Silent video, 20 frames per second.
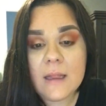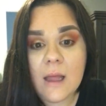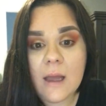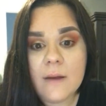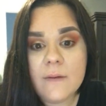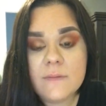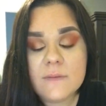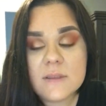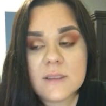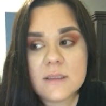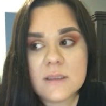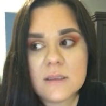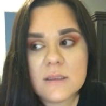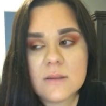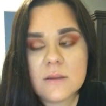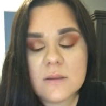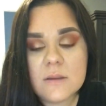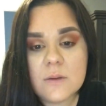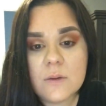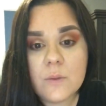I left
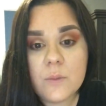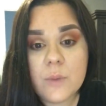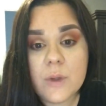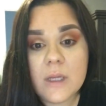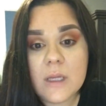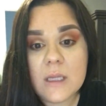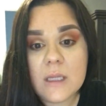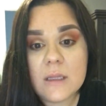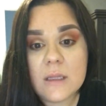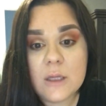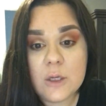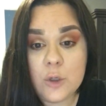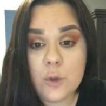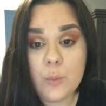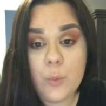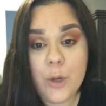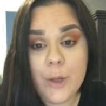with an